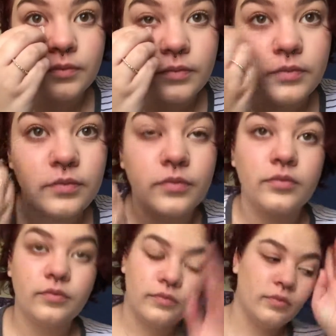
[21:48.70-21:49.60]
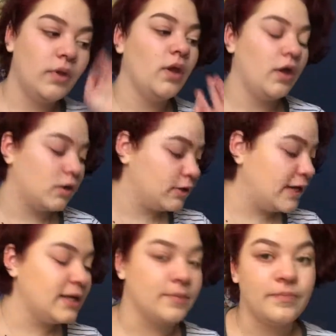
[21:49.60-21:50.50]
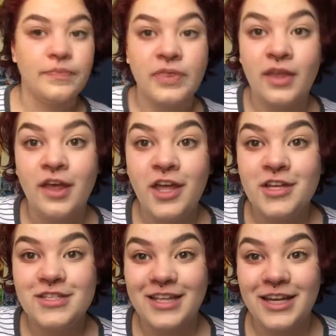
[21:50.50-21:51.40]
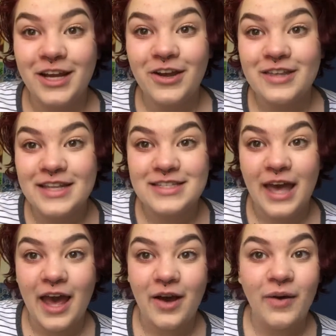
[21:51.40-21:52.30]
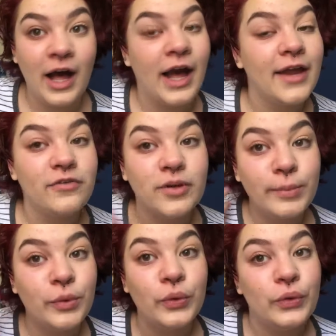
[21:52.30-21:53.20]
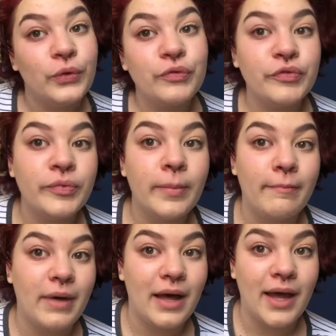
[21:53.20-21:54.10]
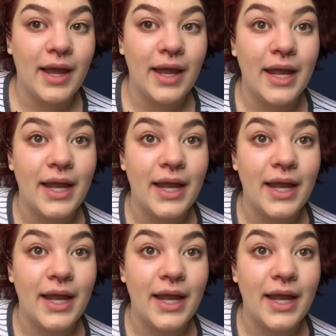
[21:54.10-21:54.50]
Alrighty, so there you go, that's how I remove my FX makeup.